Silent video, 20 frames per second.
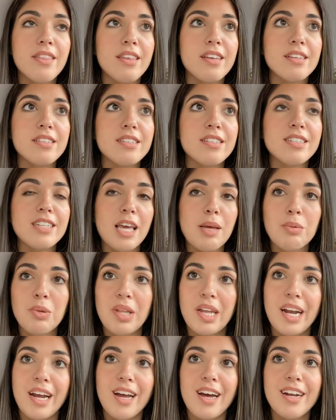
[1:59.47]
this table
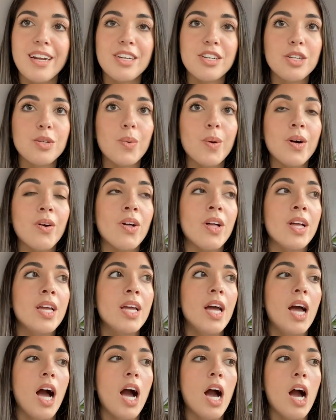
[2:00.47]
that I got at Goodwill.
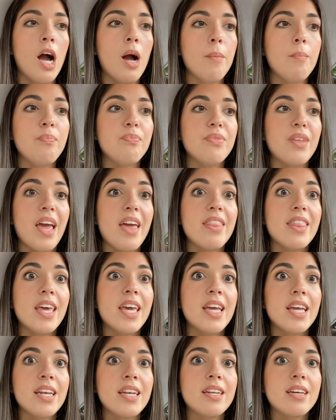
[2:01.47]
Um, and
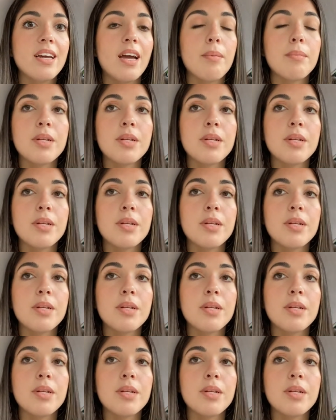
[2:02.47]
then I'm